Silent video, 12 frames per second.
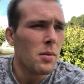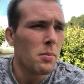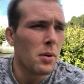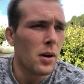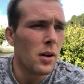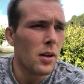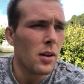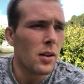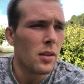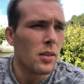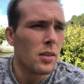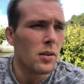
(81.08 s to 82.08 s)
but
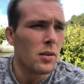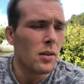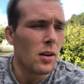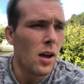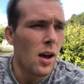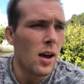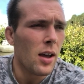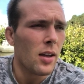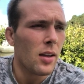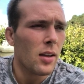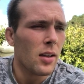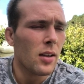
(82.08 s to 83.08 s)
they're not
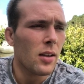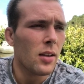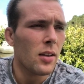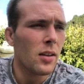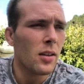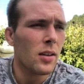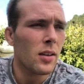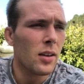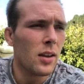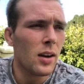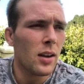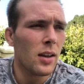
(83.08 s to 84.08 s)

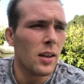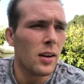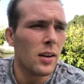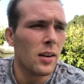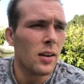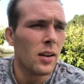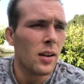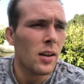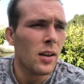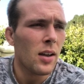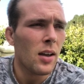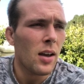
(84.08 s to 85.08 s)
getting in
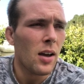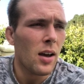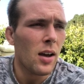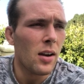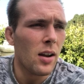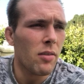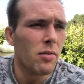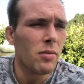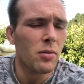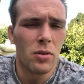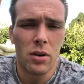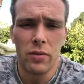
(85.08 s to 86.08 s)
enough
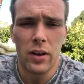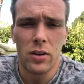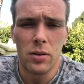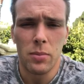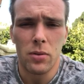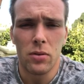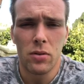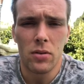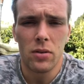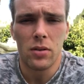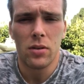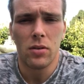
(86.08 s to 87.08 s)
green vegetables.
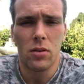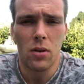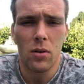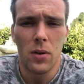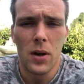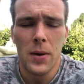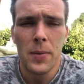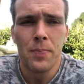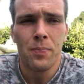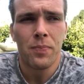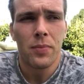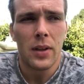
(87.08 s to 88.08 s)
So
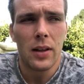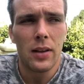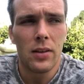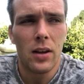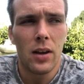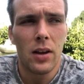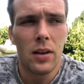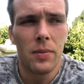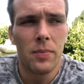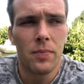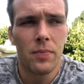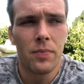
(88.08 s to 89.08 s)
let's say
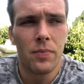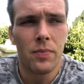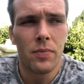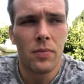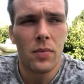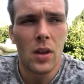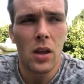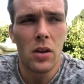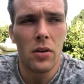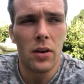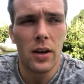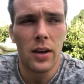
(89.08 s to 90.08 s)

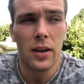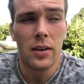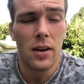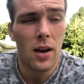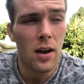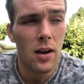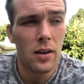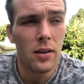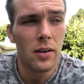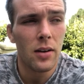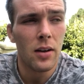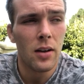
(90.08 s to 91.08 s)
you're eating a
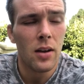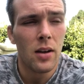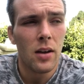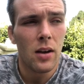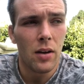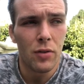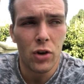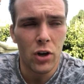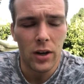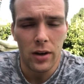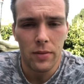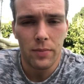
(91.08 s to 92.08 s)
ton of
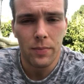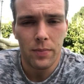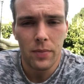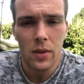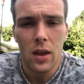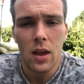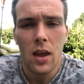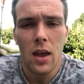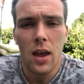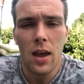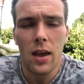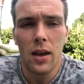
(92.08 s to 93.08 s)
chicken
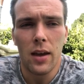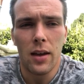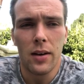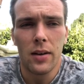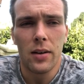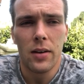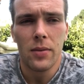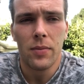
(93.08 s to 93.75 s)
and